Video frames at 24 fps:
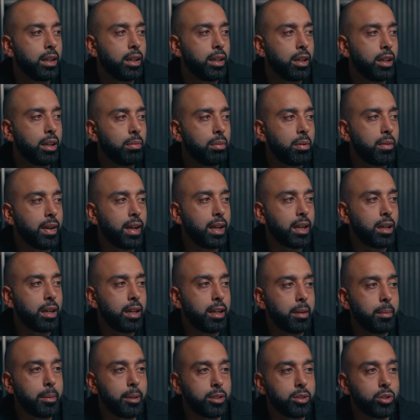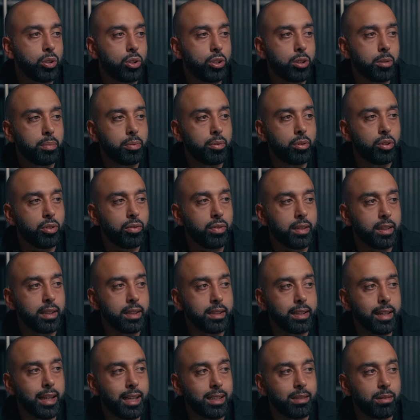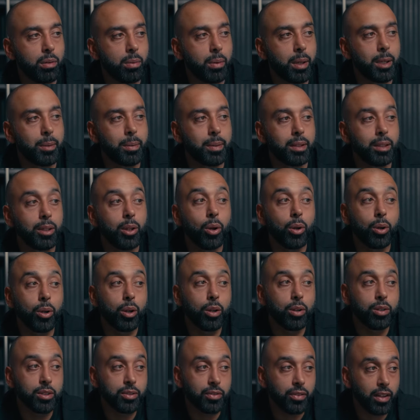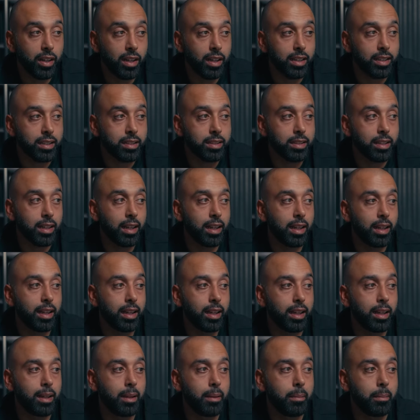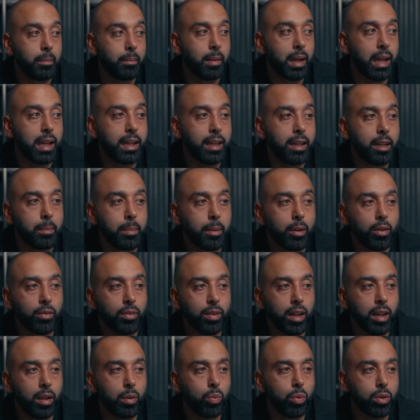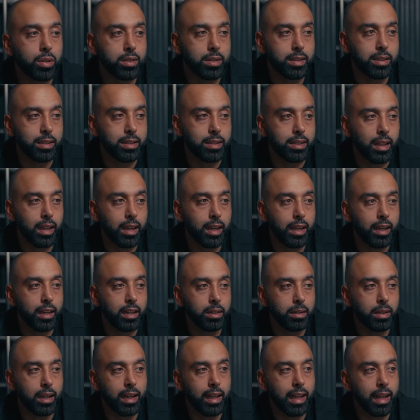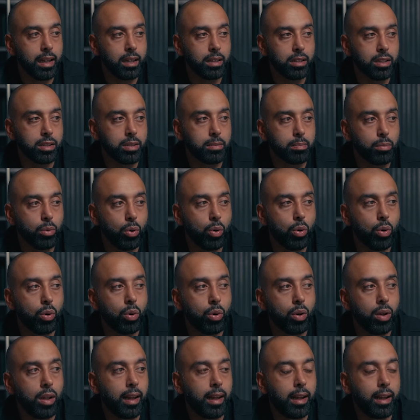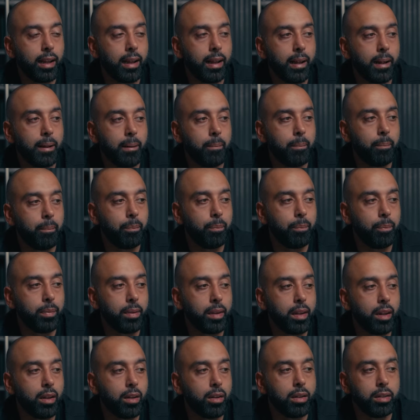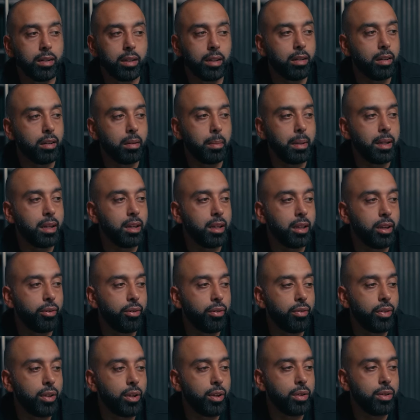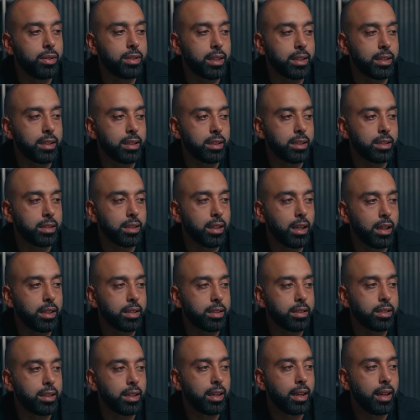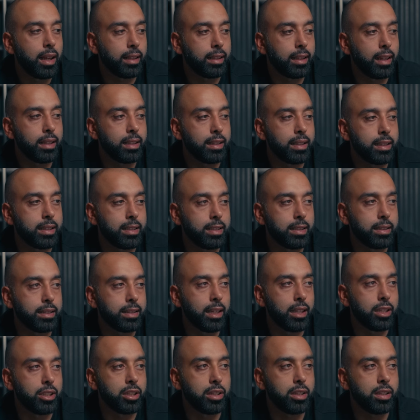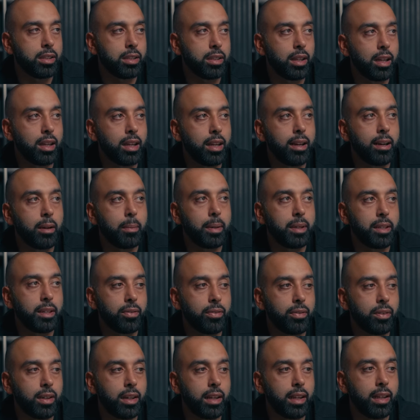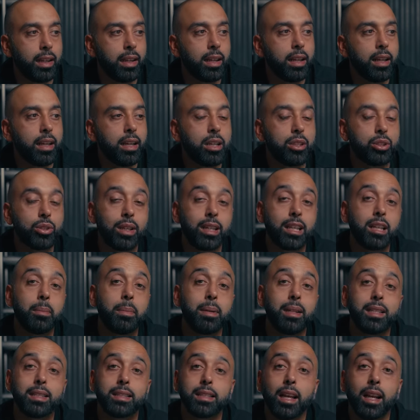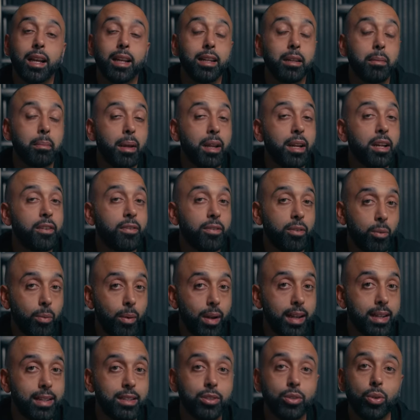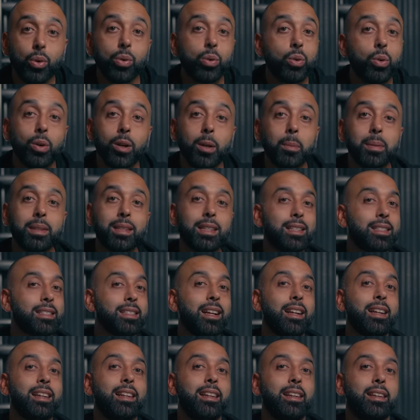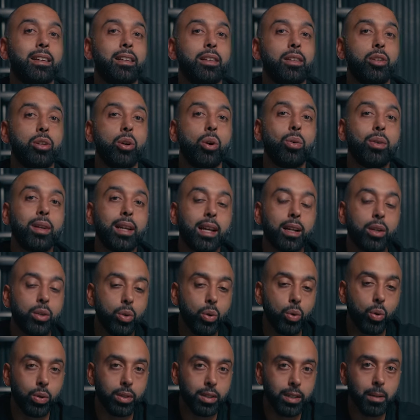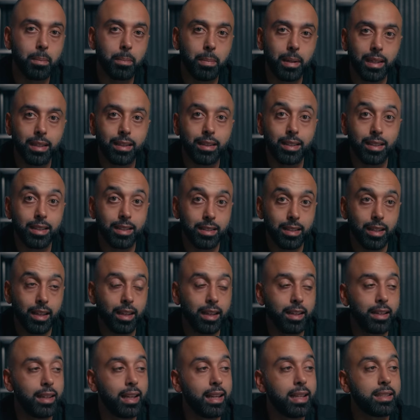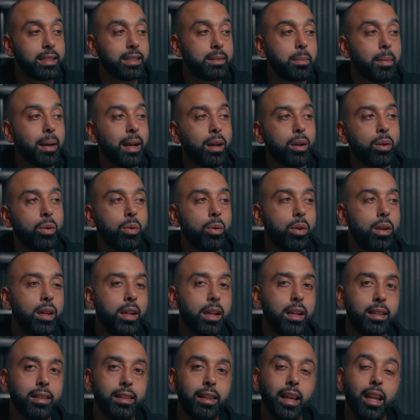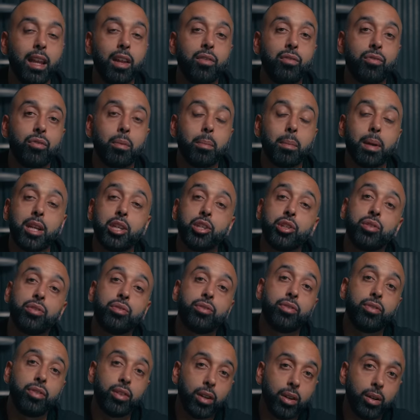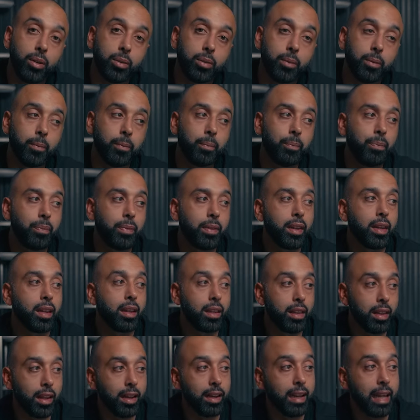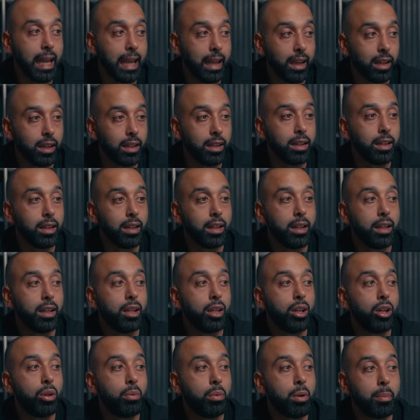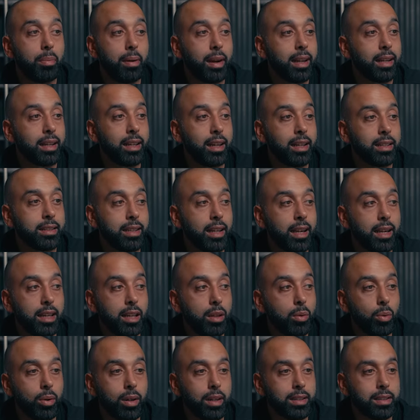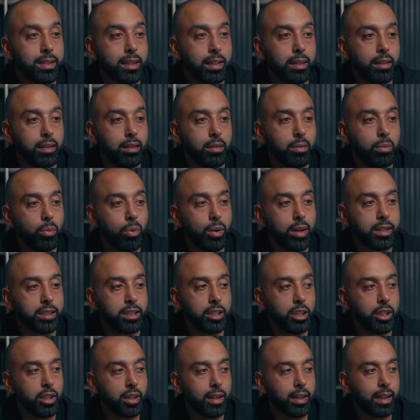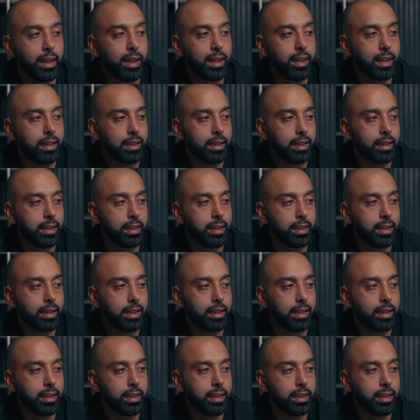We've had a little bit of social proof. In this case, we went with logos first, a little bit of what's inside. Again, just more, then immediately reviews, as I discussed. And then this is the section done a little bit differently. So it could be designed in many different ways. Don't caught up in the design here. Don't get caught up in the design. It's about the information flow. Then here, we're breaking down exactly what is it. What is it you're going to get?